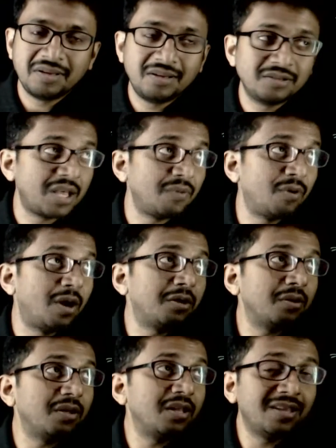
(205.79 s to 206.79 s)
So I want
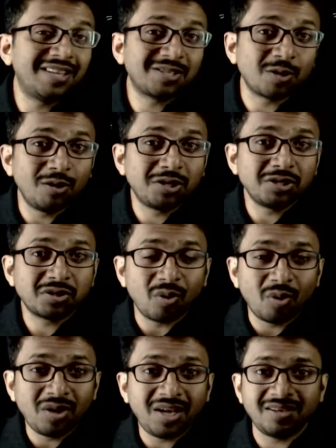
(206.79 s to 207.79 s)
the solutions
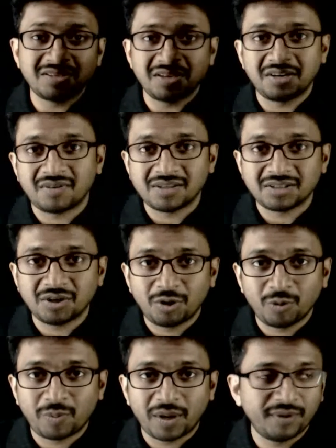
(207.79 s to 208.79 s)
only in this interval 0
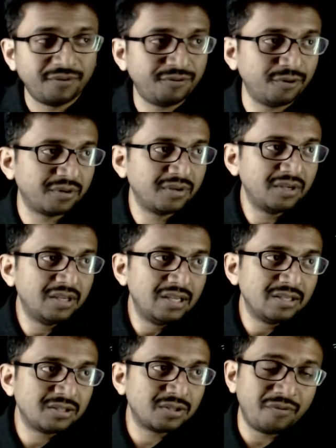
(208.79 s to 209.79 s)
to pi by 4.
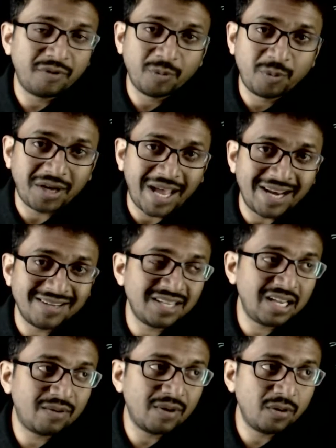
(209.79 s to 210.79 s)
So if you put n is
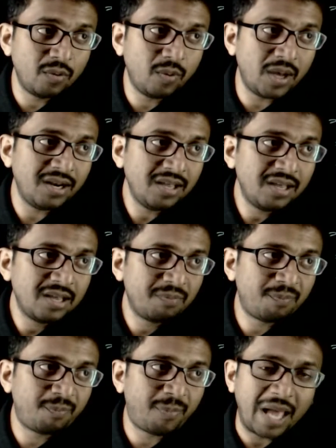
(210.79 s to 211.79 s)
equal to 1,
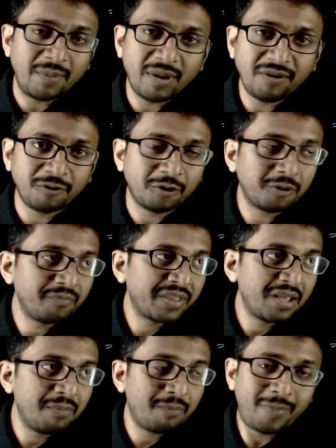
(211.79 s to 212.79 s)
pi by 4
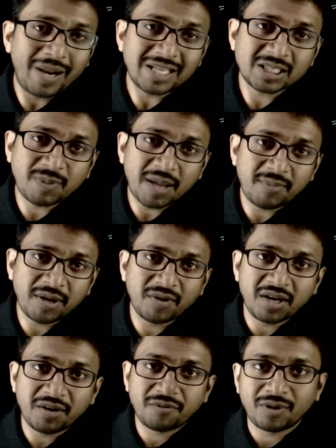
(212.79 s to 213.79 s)
plus pi by
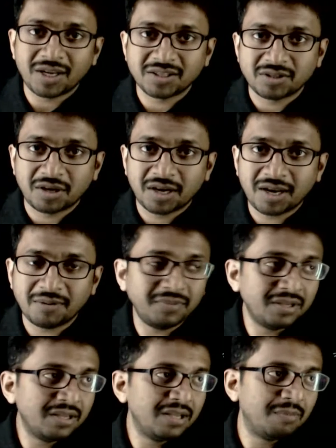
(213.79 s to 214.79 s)
24 does not come.
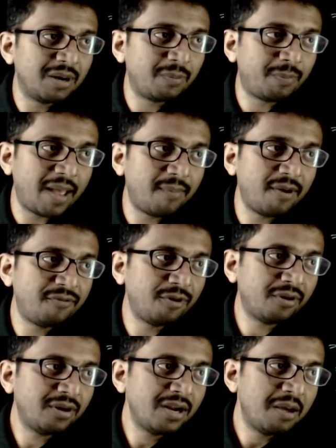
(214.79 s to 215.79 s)
But pi by
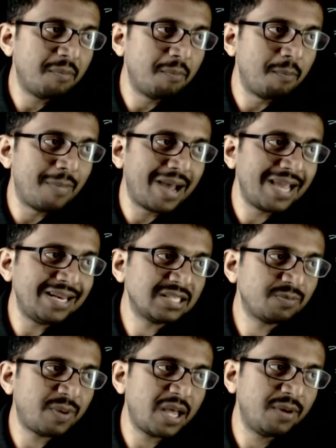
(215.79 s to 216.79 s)
4 minus
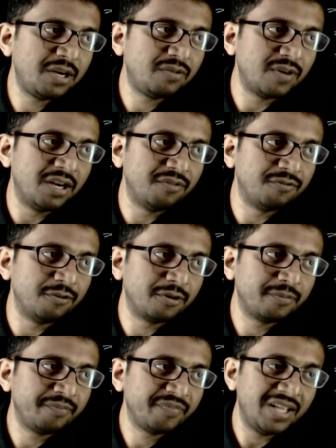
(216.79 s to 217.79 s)
pi by 24
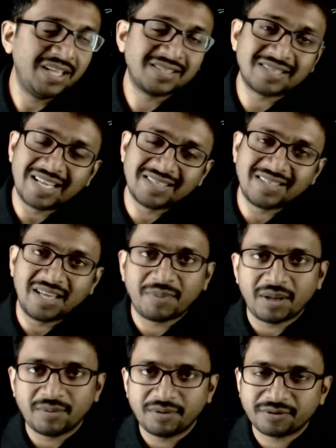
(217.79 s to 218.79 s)
is less than
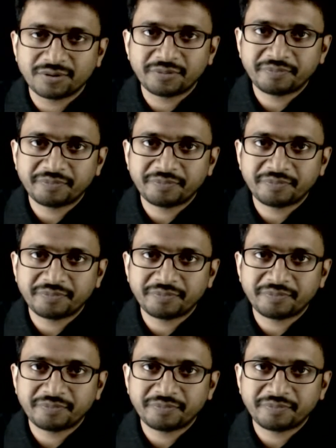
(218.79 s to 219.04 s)
pi by 4.